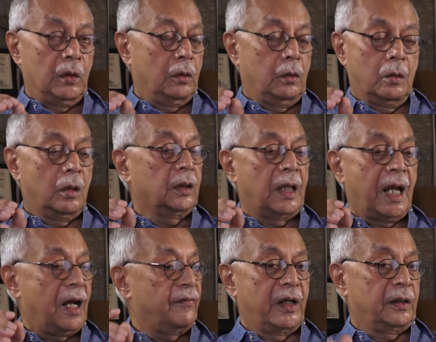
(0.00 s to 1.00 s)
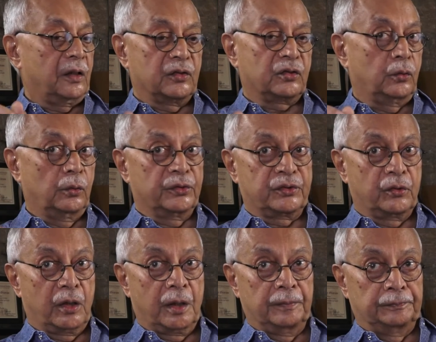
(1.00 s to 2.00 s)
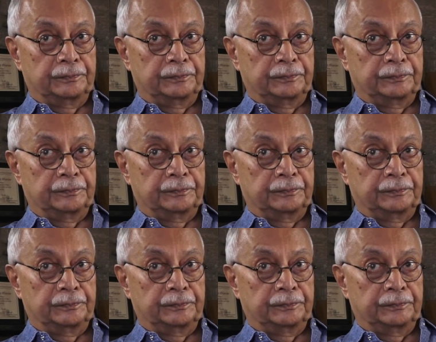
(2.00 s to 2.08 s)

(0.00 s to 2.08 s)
You don't have that in schools today.